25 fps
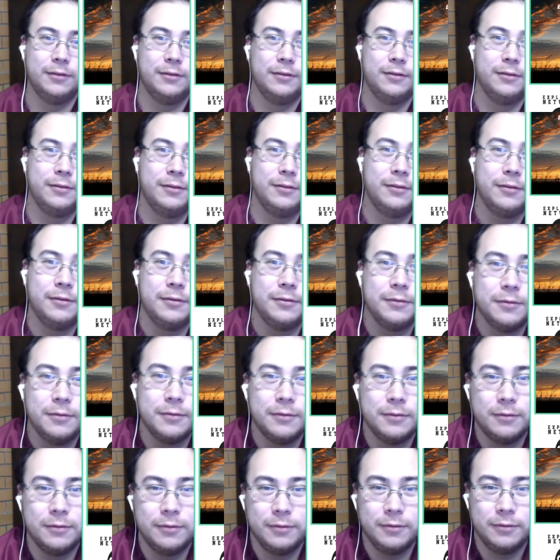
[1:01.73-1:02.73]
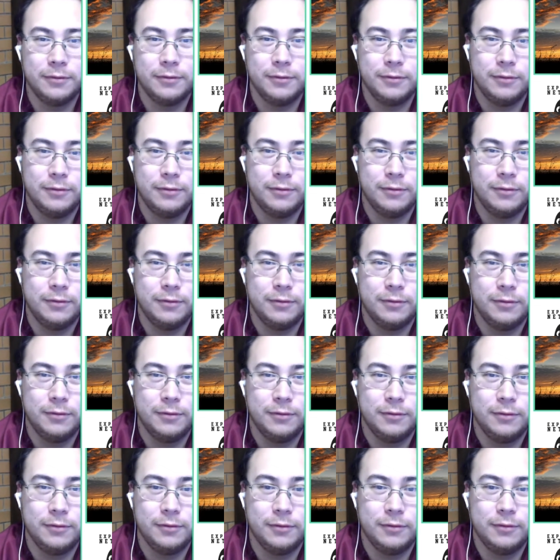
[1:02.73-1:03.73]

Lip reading: (not speaking)